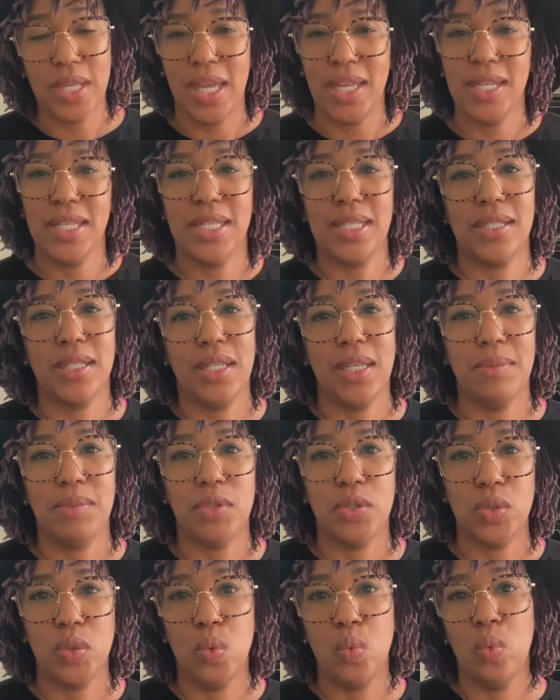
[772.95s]
and it seemed
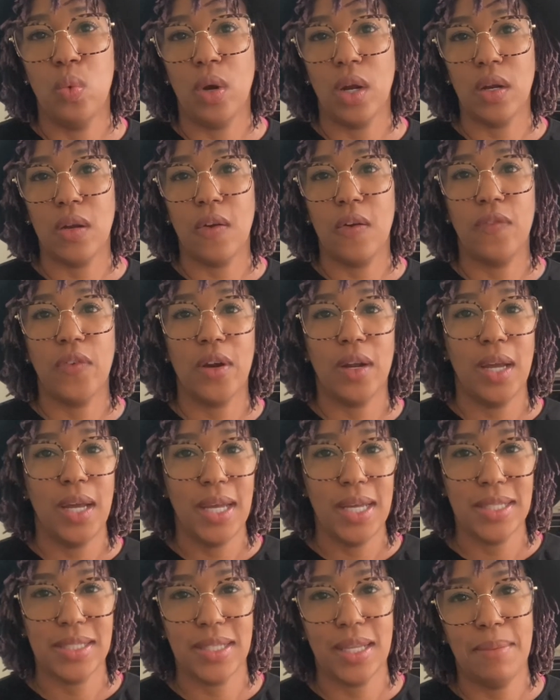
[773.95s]
to work for
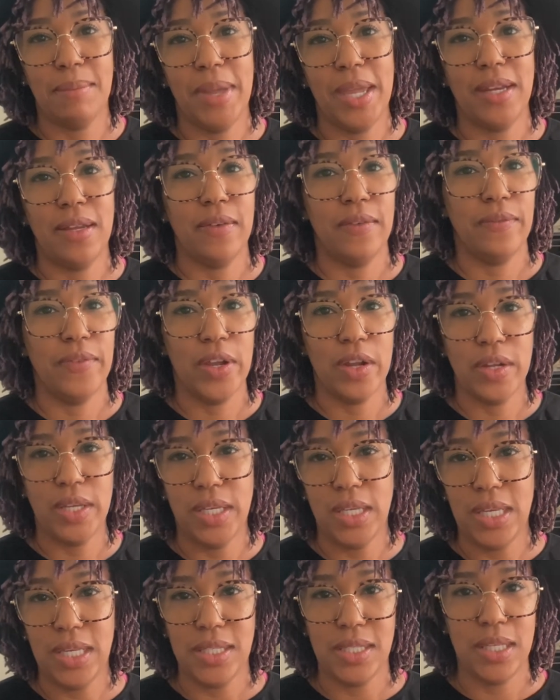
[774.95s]
us and made it very
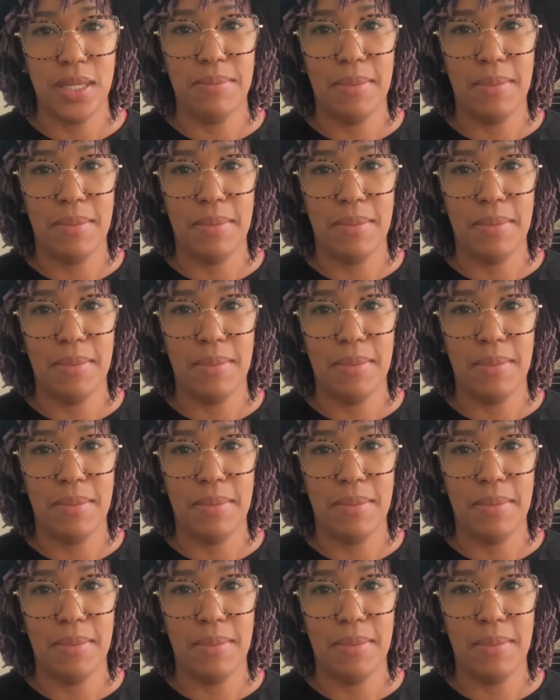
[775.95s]
easy.